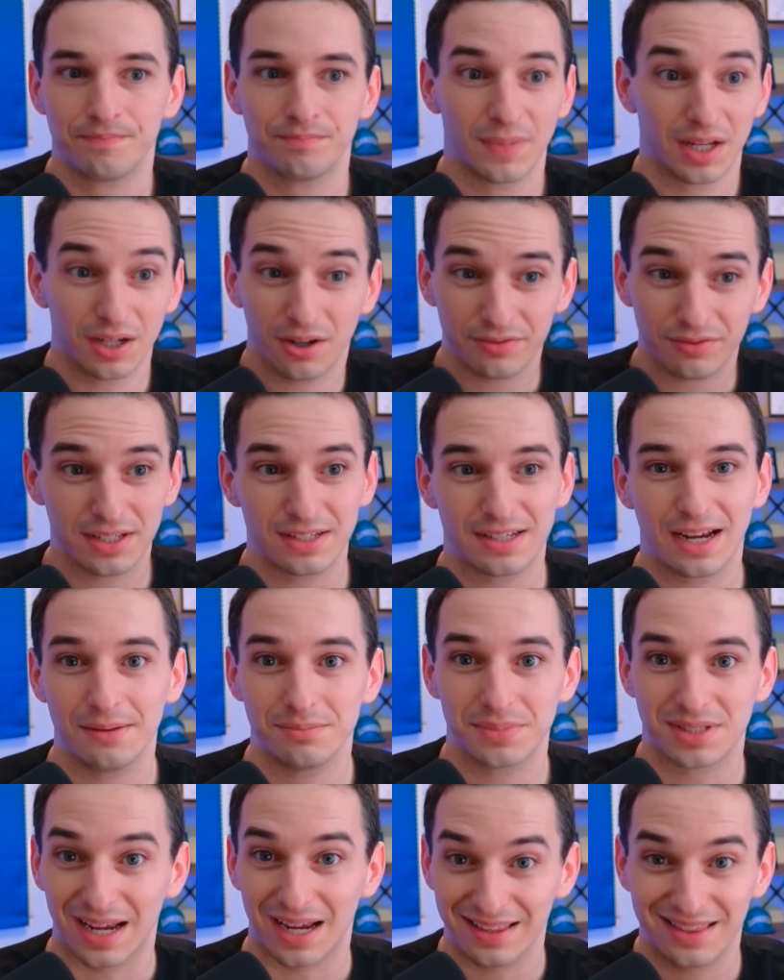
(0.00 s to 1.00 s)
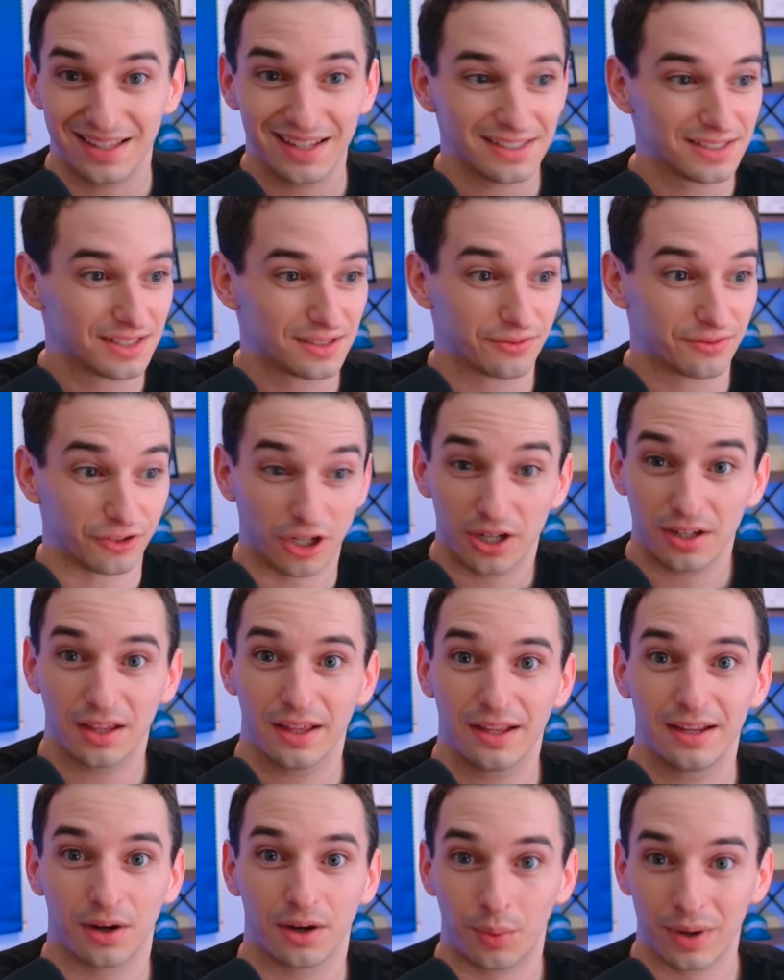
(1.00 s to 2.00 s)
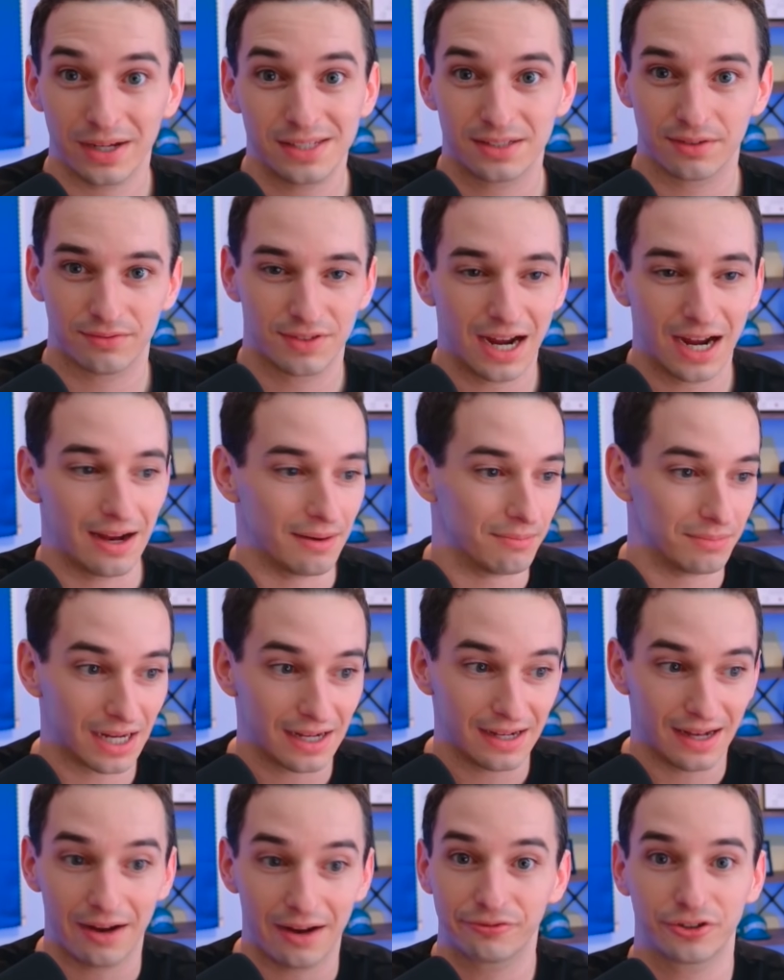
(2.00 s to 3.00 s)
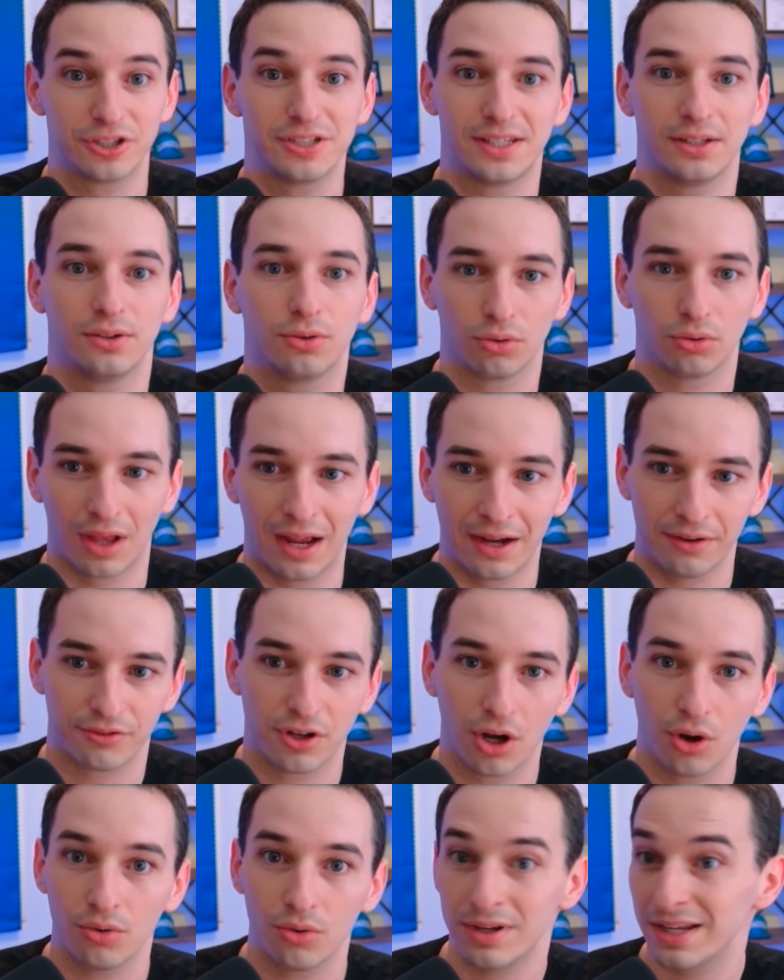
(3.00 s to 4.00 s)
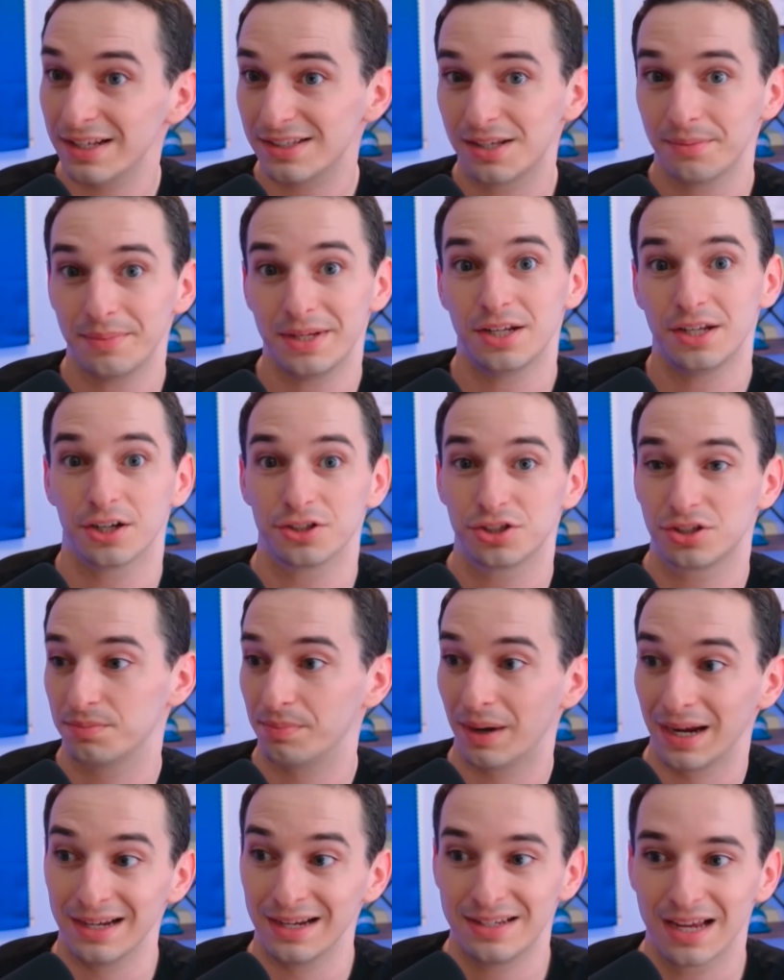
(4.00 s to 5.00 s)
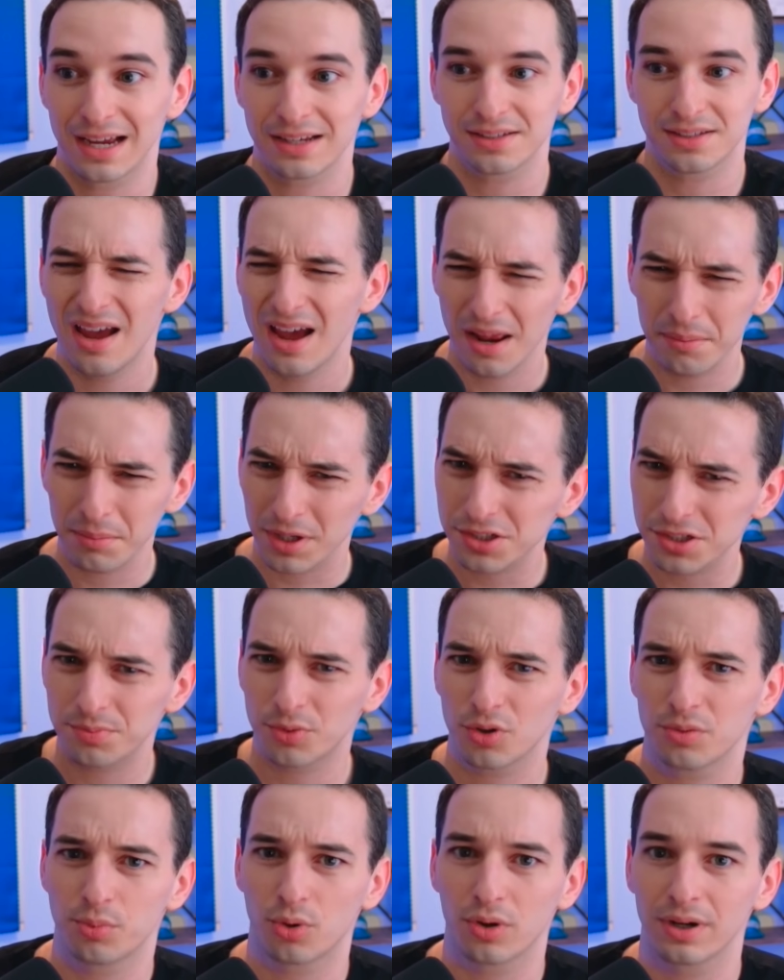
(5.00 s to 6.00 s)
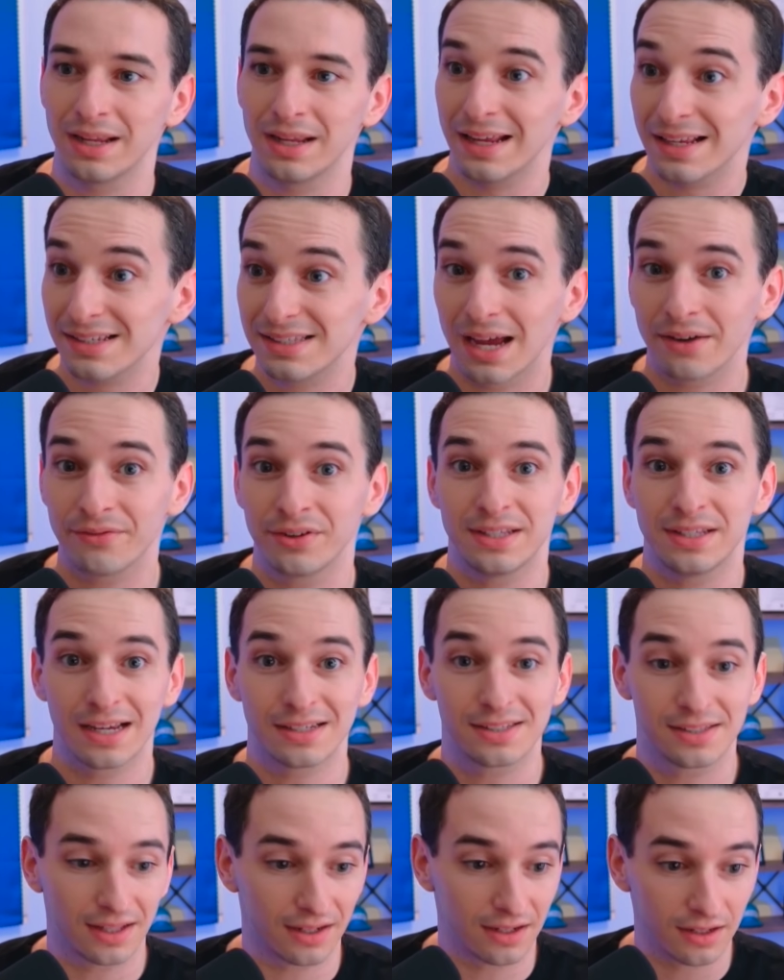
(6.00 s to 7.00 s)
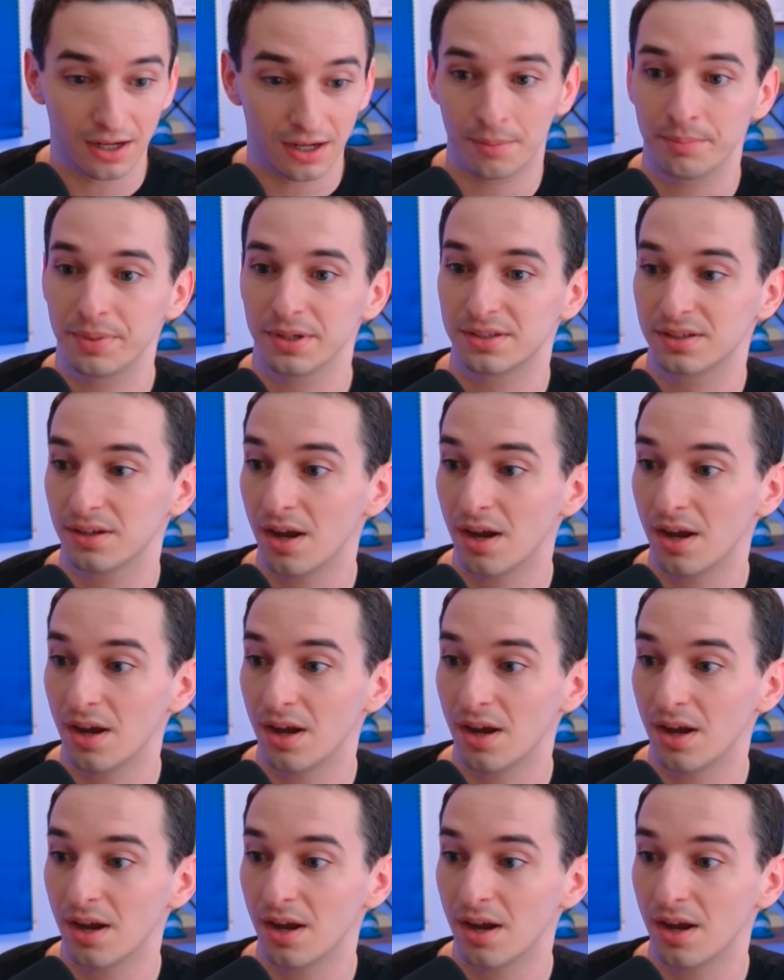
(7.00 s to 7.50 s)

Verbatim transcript: And oftentimes, I think it's frankly a waste of time. Not every single line of code needs to be touched by a test, and much more important is having tests that encompass